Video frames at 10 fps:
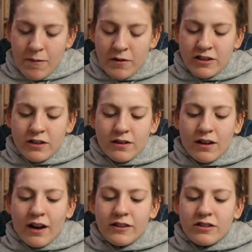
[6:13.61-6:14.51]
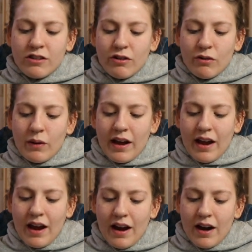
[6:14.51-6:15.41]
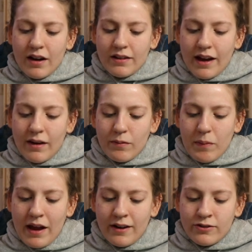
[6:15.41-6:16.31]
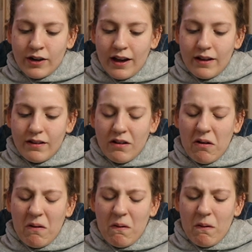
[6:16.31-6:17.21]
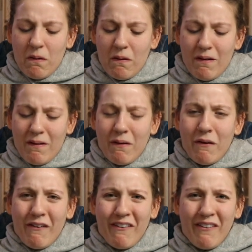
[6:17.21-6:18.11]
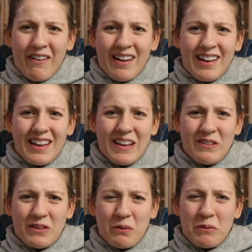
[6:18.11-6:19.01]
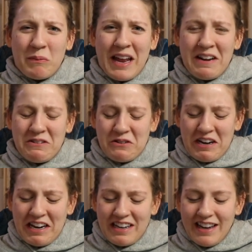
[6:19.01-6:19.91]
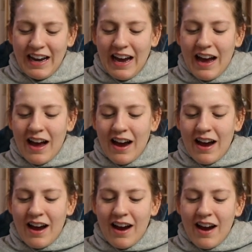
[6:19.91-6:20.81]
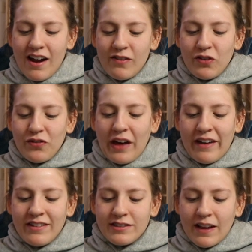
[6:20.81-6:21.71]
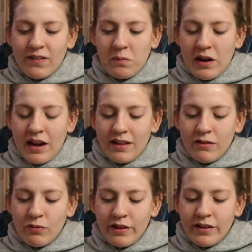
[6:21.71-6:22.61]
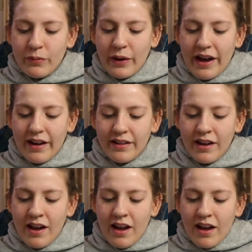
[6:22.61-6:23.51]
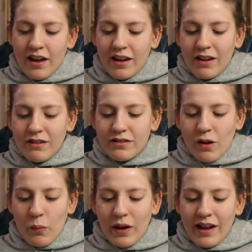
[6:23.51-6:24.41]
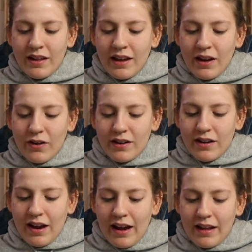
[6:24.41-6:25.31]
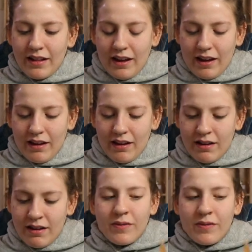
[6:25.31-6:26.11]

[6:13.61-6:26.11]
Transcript: massage through wet hair, let penetrate. Oh, use the word penetrate. For 5 to 7 minutes, rinse well. Use weekly or daily.